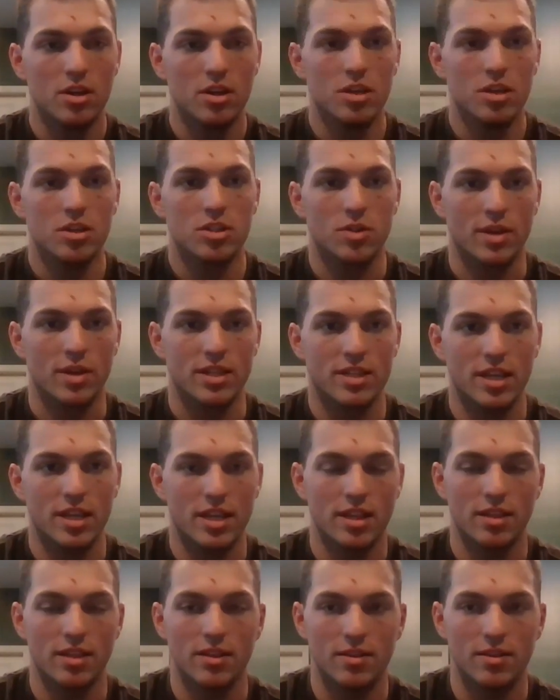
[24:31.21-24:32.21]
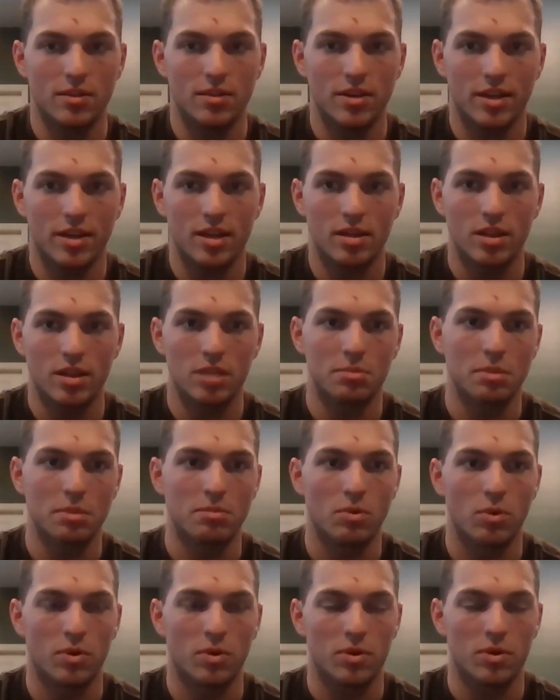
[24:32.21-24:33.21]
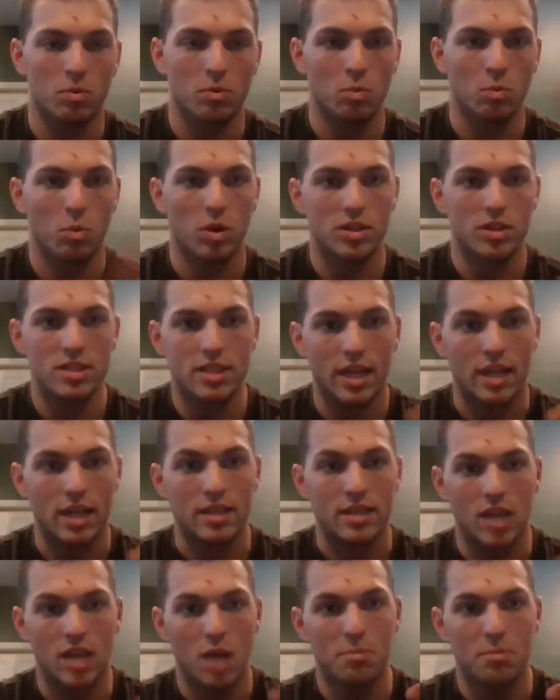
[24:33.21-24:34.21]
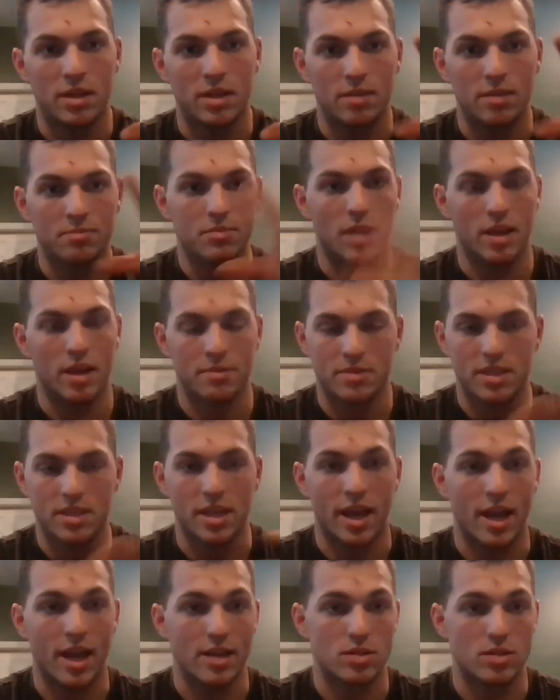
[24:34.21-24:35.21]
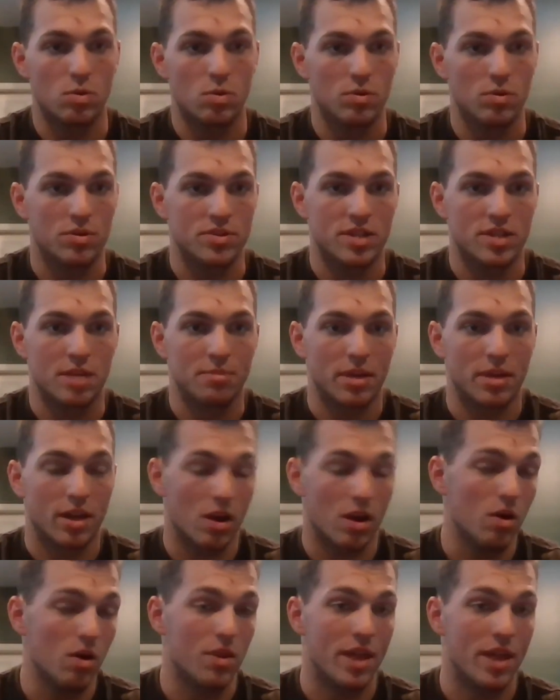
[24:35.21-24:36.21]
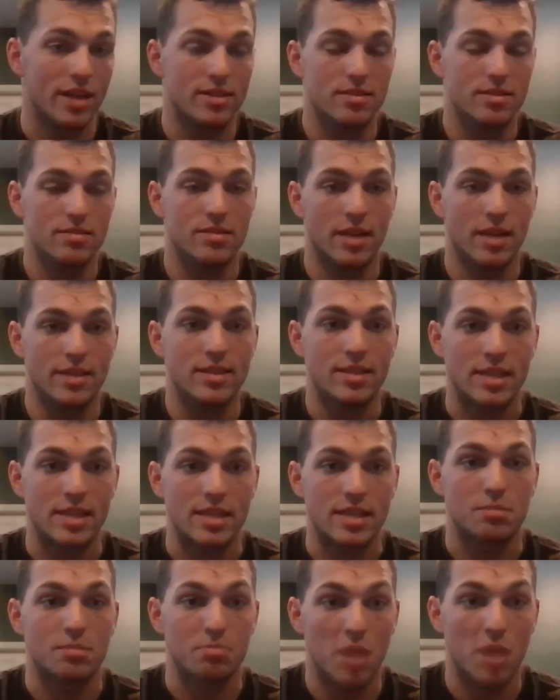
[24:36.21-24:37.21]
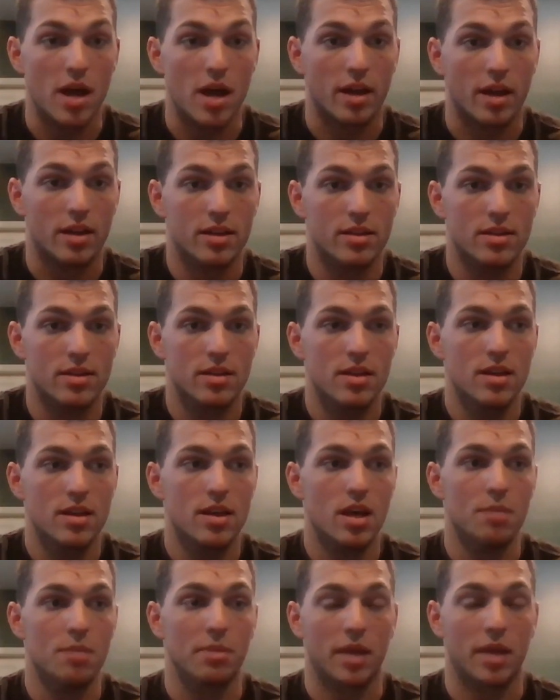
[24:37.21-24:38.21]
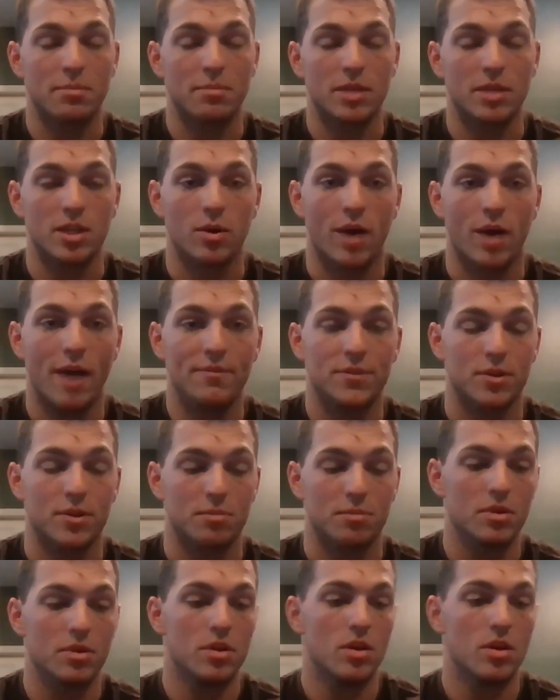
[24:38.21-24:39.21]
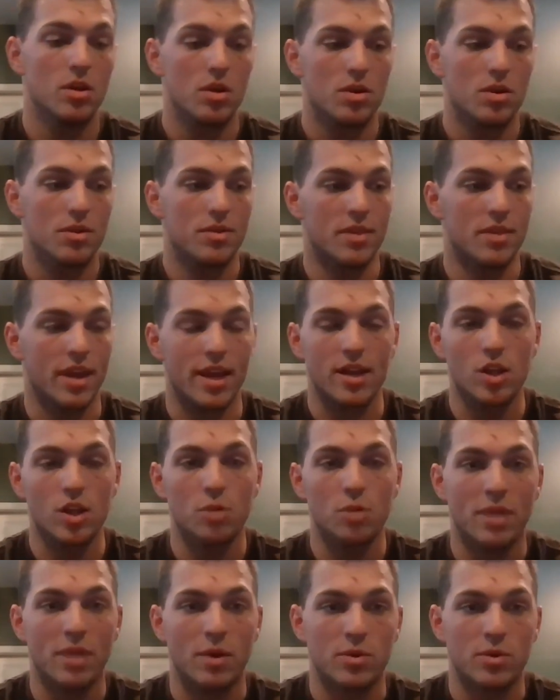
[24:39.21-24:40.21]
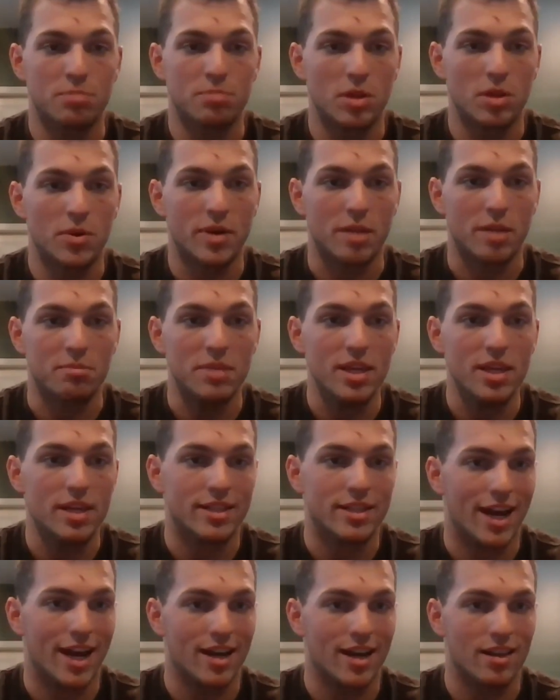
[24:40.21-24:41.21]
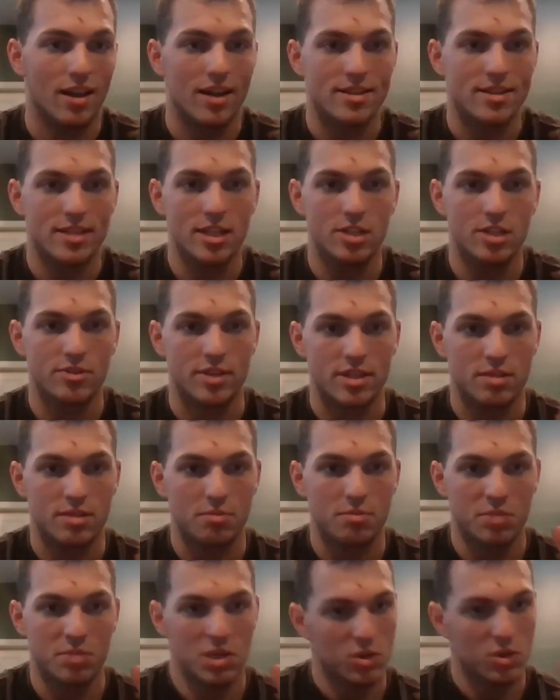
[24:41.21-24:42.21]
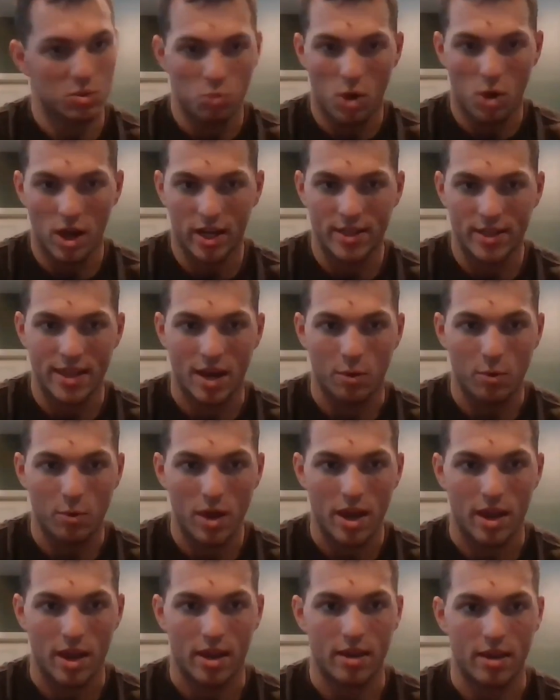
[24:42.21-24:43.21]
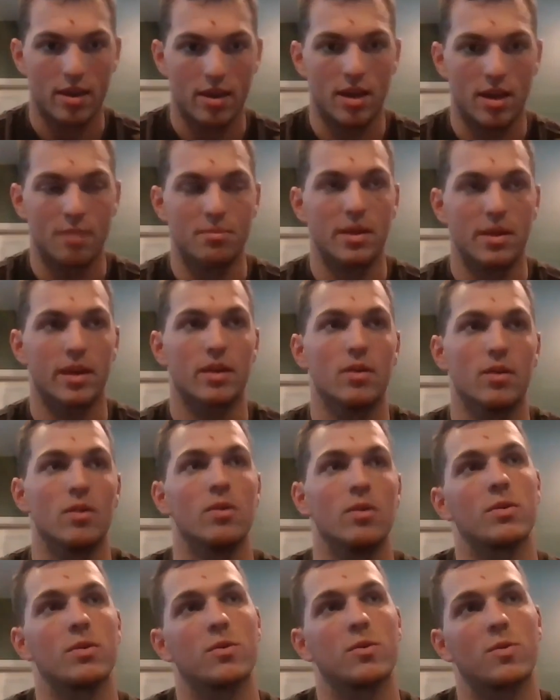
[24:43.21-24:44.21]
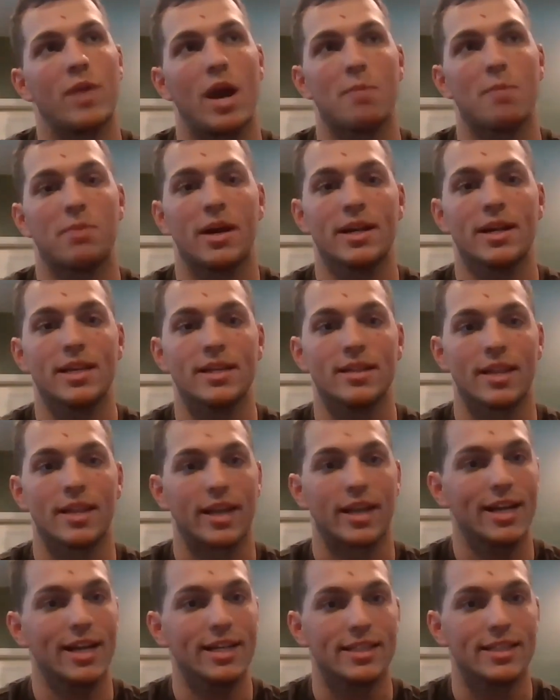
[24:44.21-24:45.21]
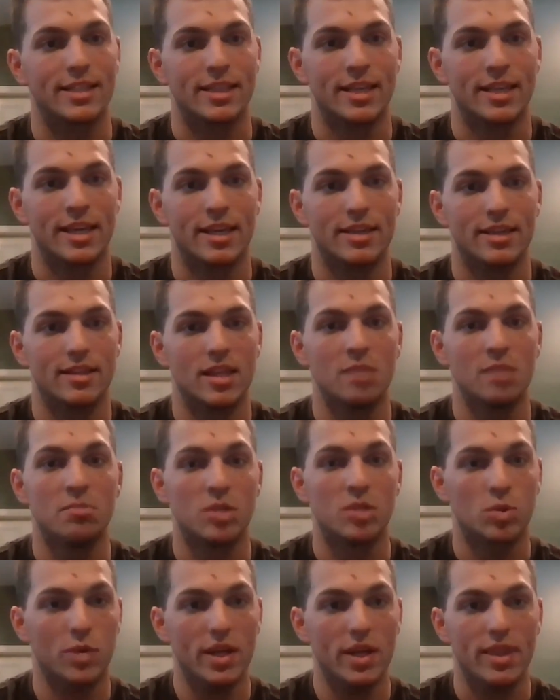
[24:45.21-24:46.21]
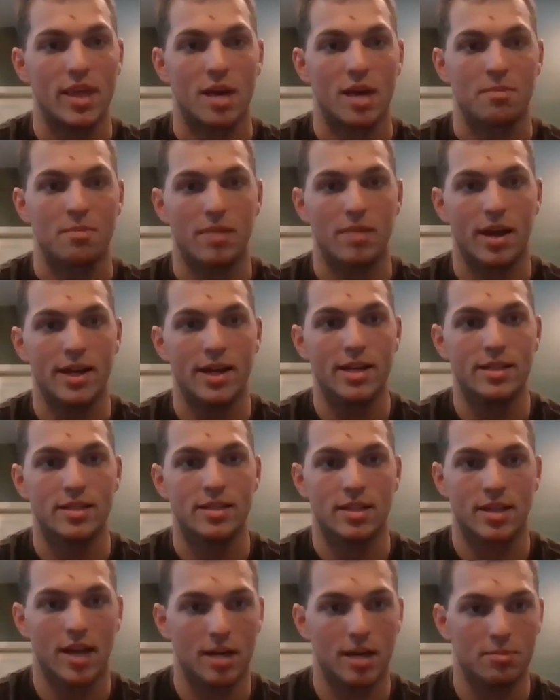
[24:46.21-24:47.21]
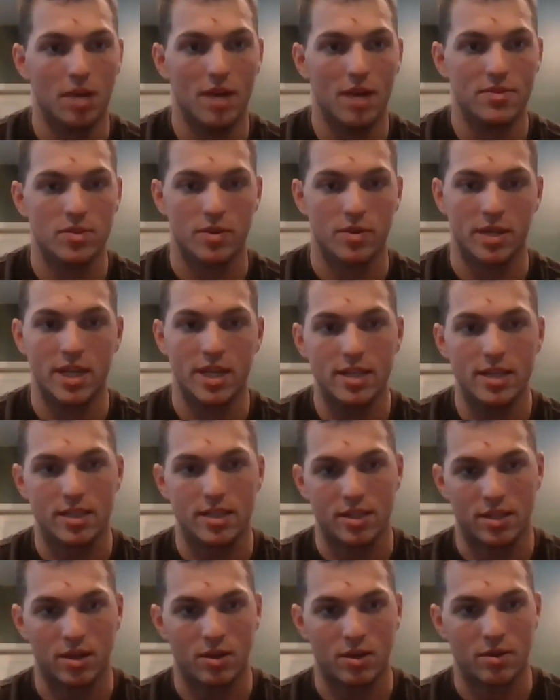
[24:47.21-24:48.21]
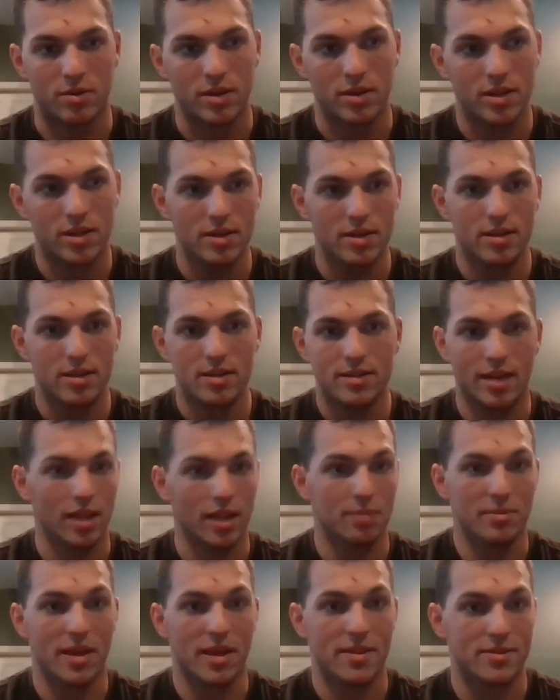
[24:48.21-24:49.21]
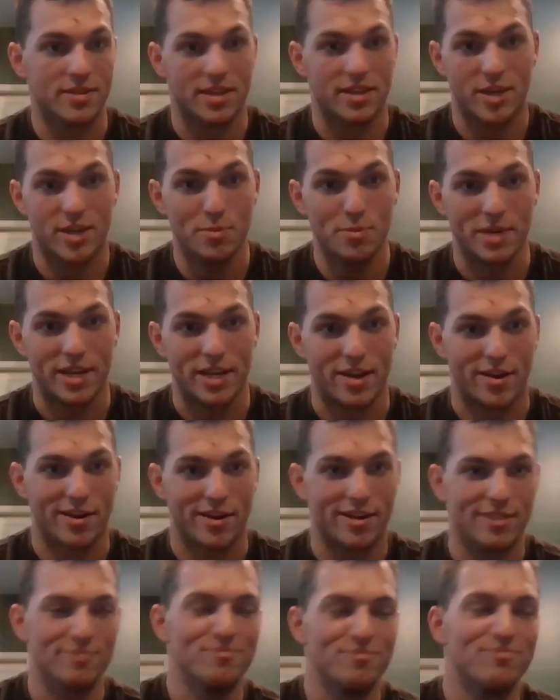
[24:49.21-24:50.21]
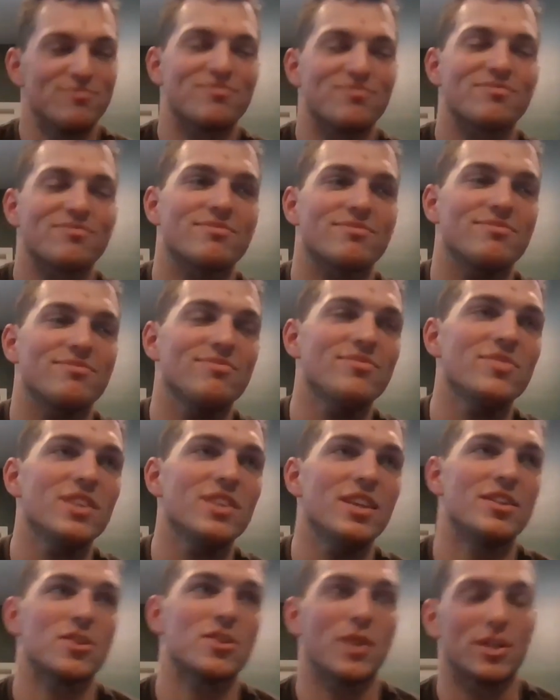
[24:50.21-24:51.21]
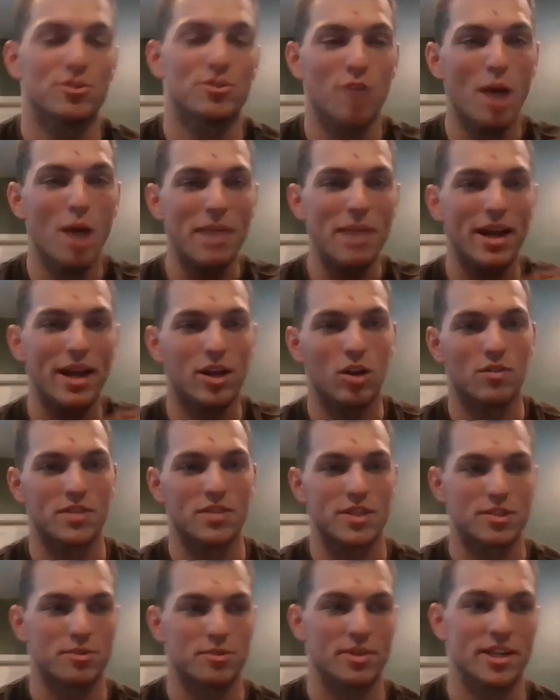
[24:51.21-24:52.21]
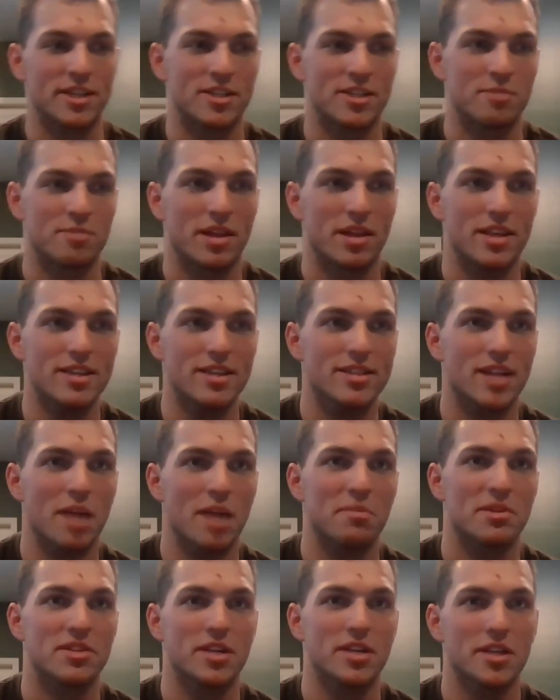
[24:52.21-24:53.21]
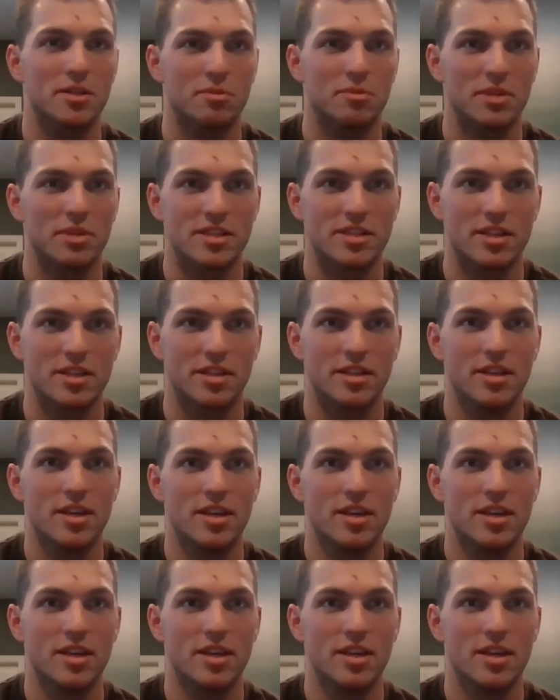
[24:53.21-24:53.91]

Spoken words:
So I sit and look at it a little bit more. One stands up, and I see it has horns, and I'm like, oh, that's a decent buck. I'm like, I'm going to go after him. The antelope that was blowing at me had kind of lost interest, but he was walking that way. I'm like, oh crap! I need to get in between them. I need to cut him off so he doesn't go tell him that there's a human here. And So I dropped back over this ridge, and by this time the sun had risen.